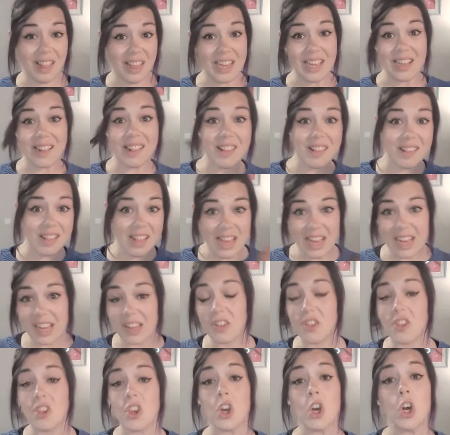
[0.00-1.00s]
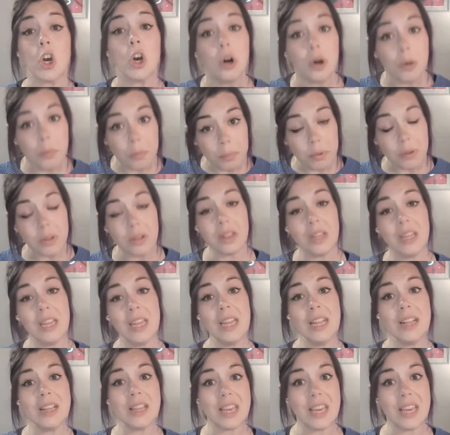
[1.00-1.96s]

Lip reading: 6 complete